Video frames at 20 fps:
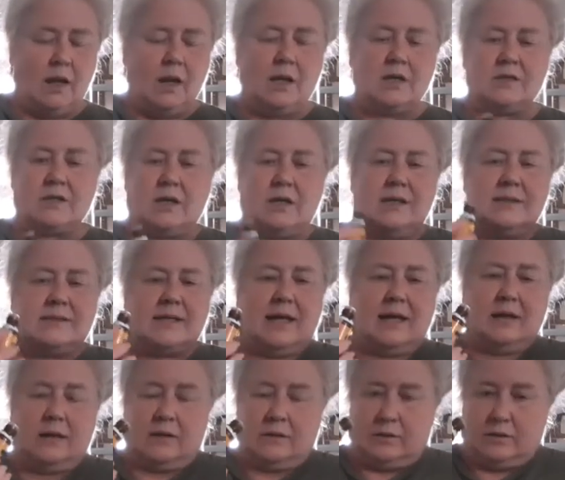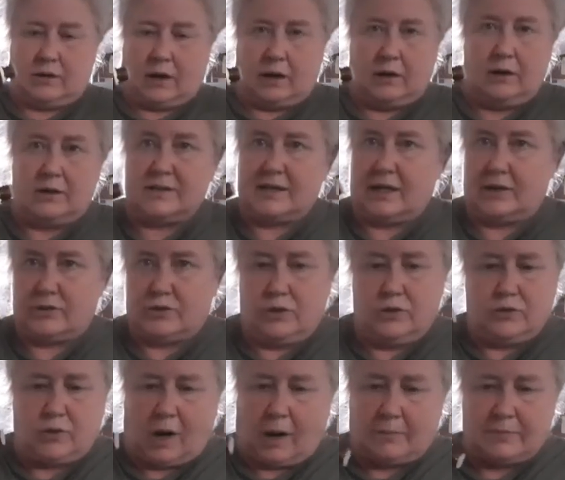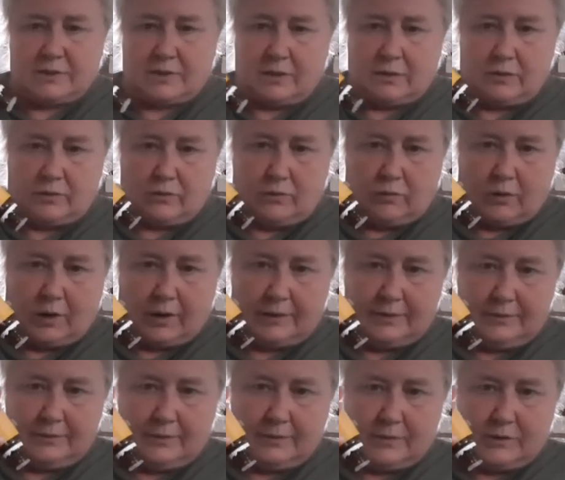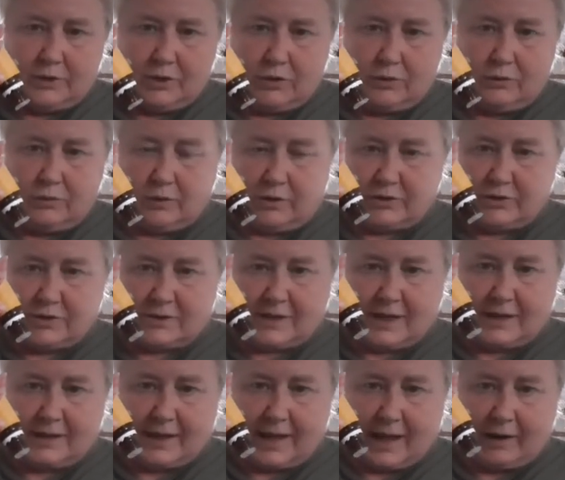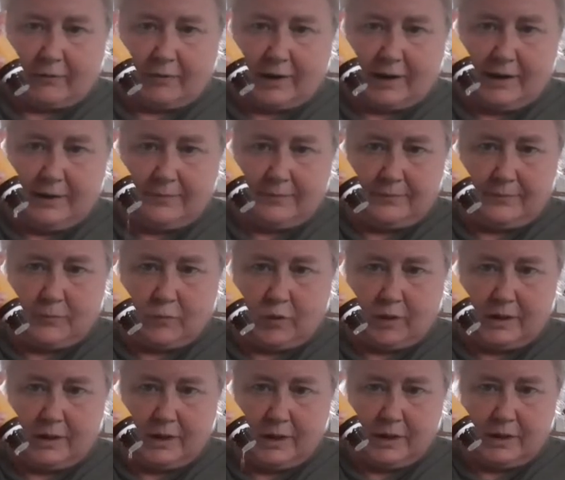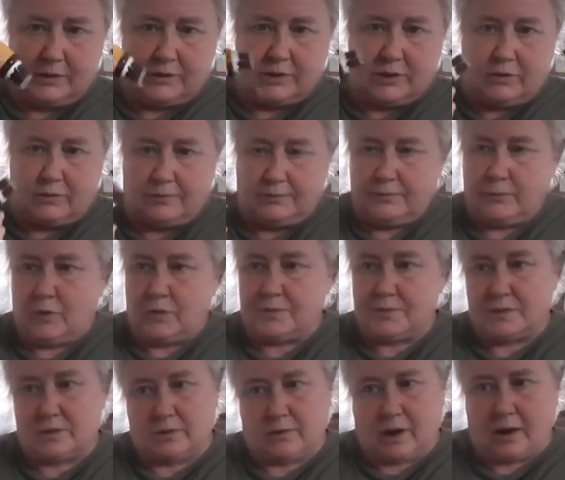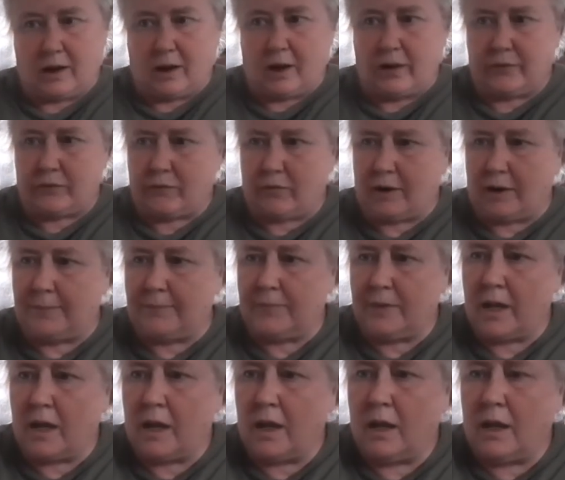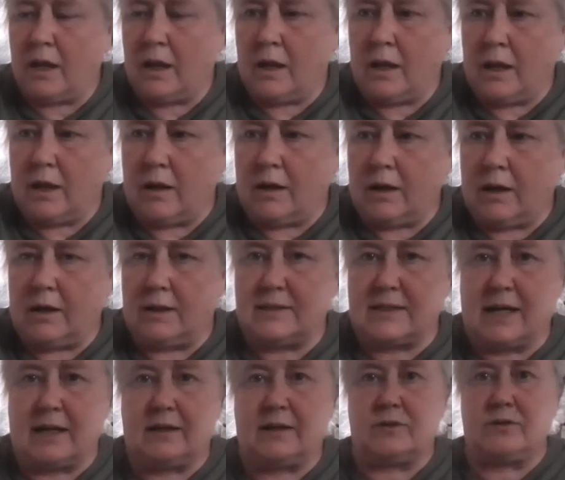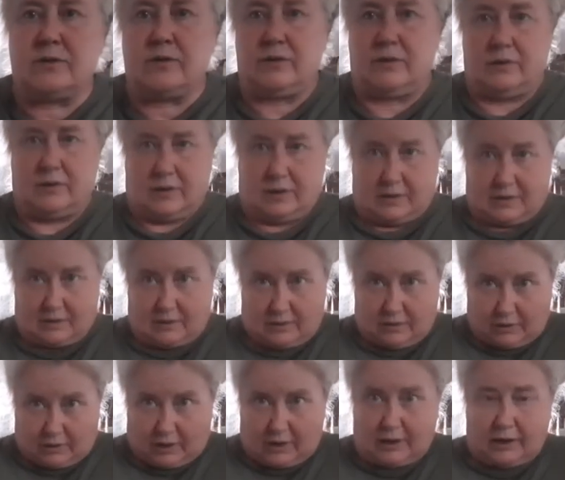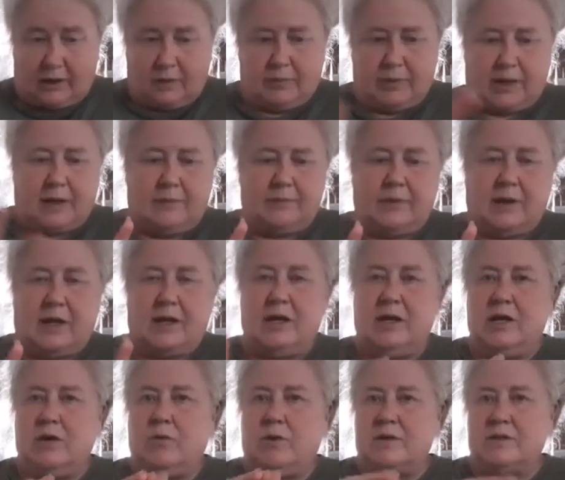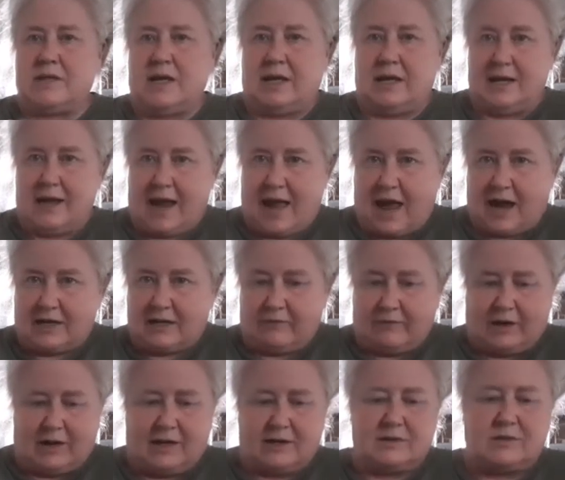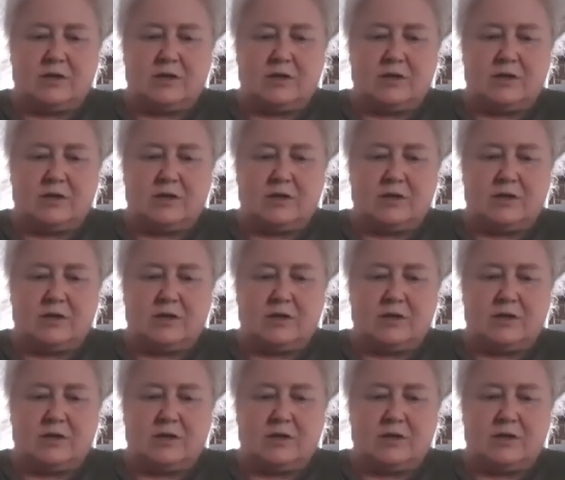So I'm gonna take I'm gonna take two drops. One, two, just like that. Ready? One, two. Oops, I got three. Take a little bit, and then you want to take and activate it.